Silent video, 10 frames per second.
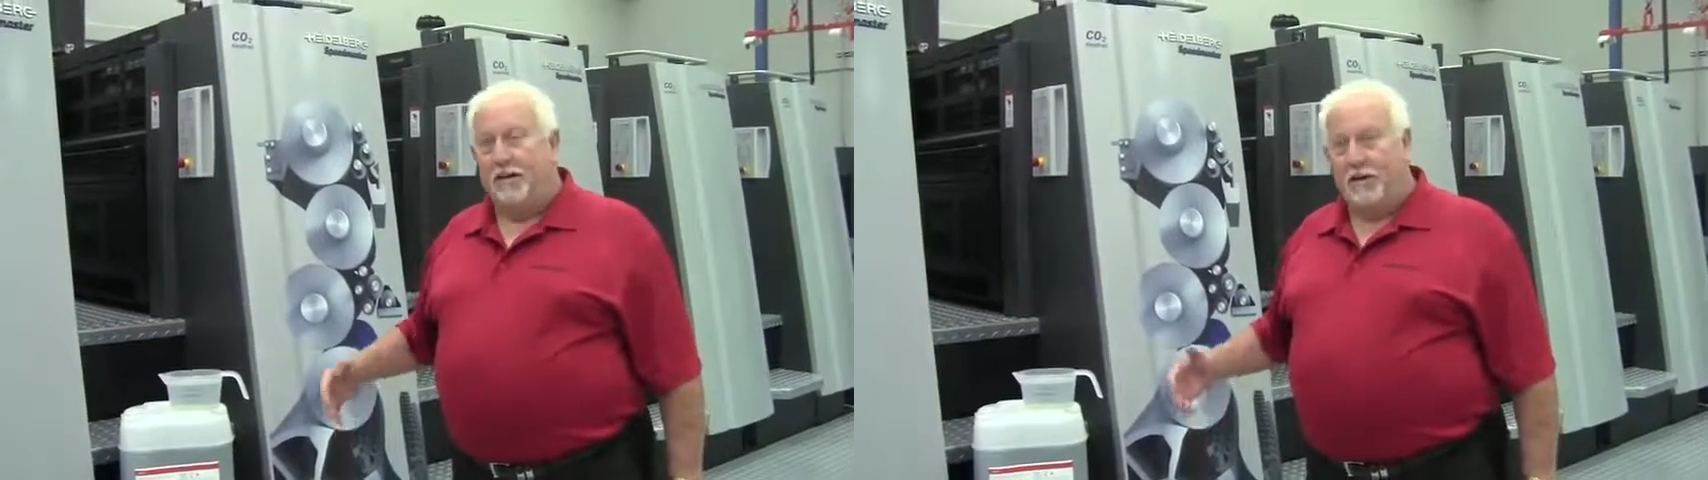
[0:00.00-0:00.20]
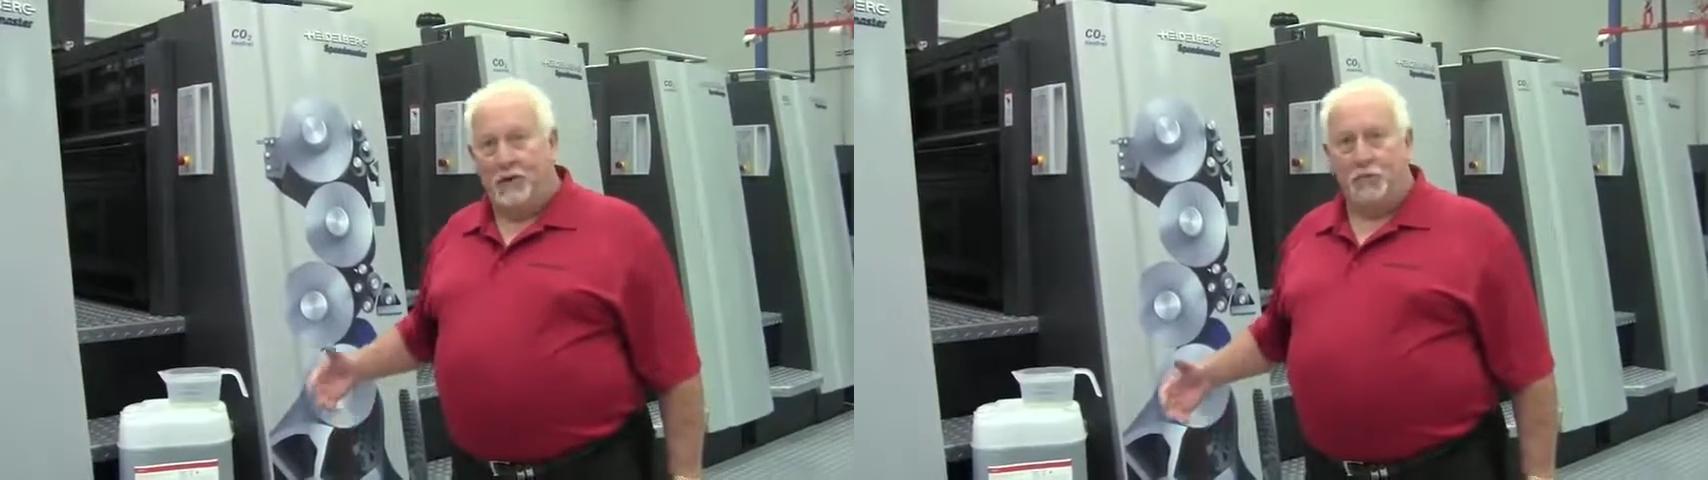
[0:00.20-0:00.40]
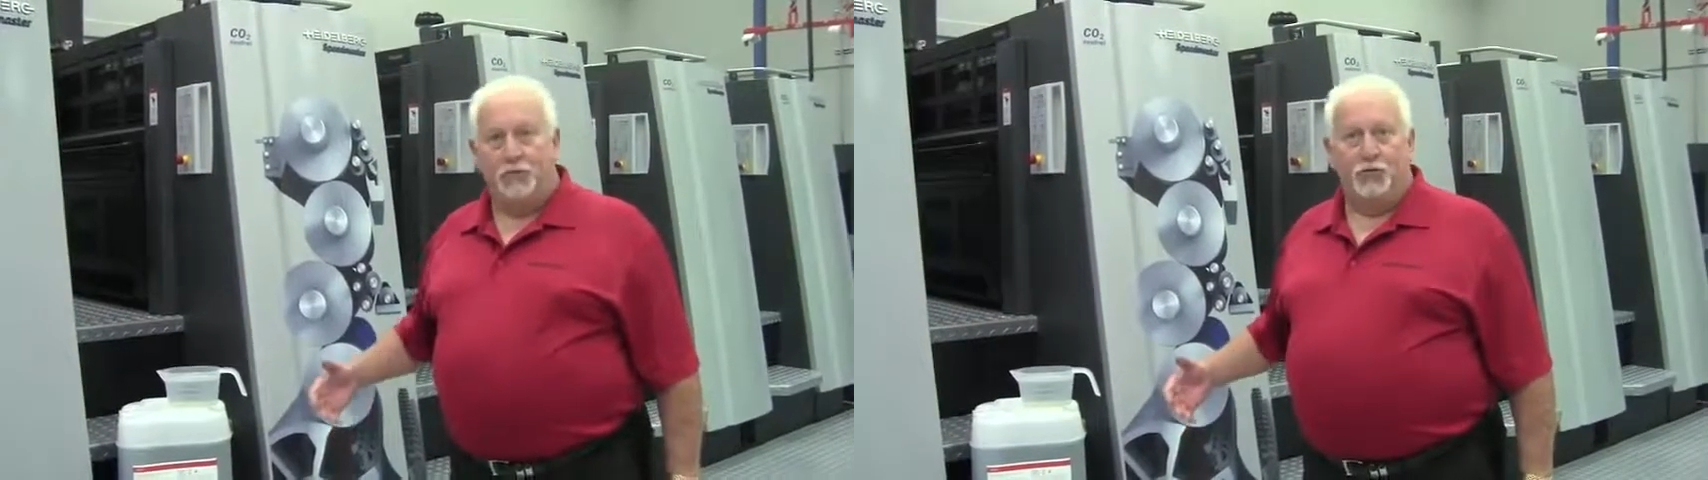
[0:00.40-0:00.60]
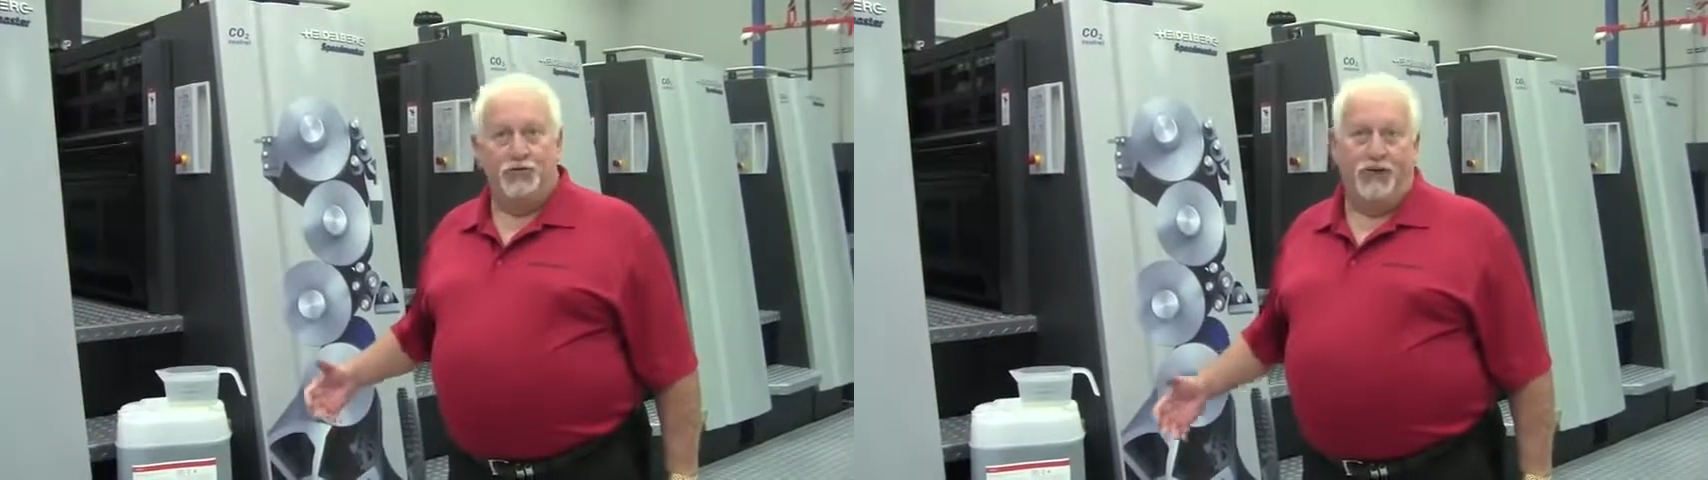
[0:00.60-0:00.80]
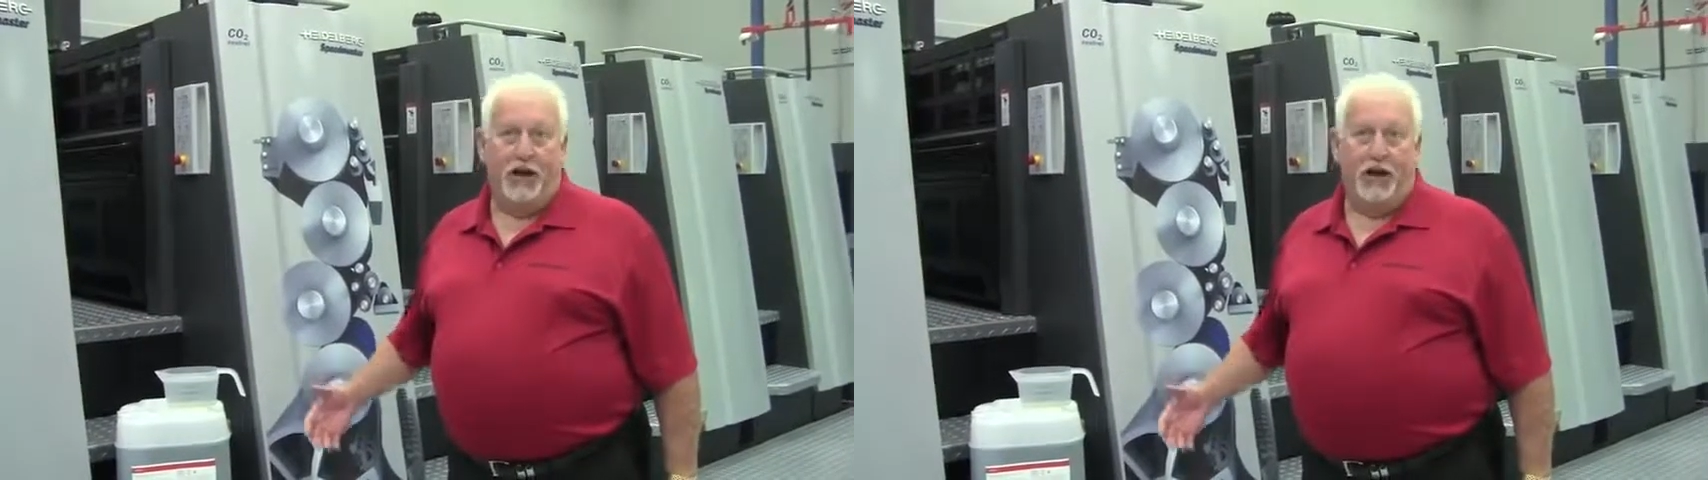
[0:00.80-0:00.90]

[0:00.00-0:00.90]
the numbers will